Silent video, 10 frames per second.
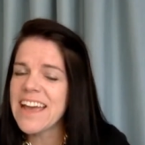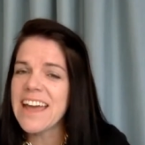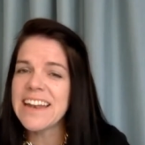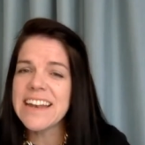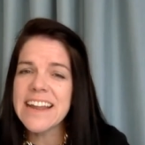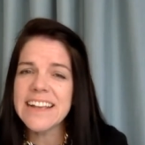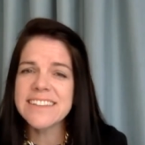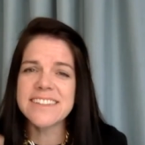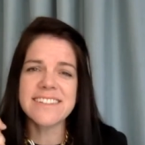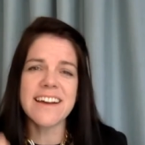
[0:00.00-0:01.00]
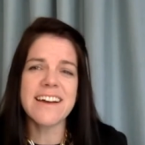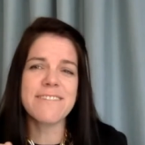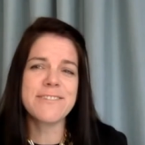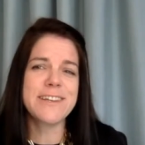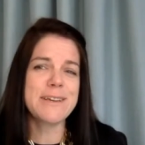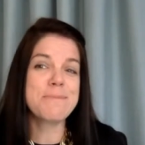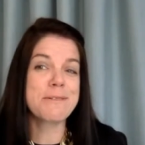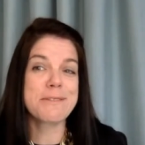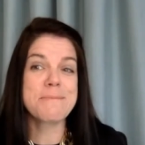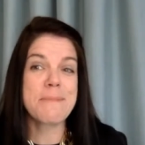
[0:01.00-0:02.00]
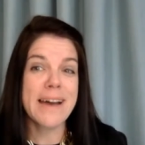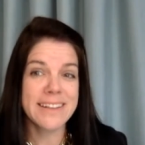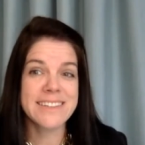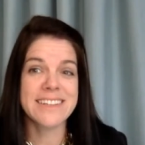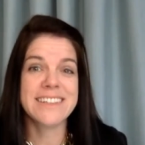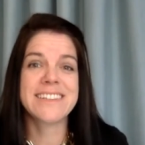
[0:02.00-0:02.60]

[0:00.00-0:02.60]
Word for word: and let's dive deep with a mindset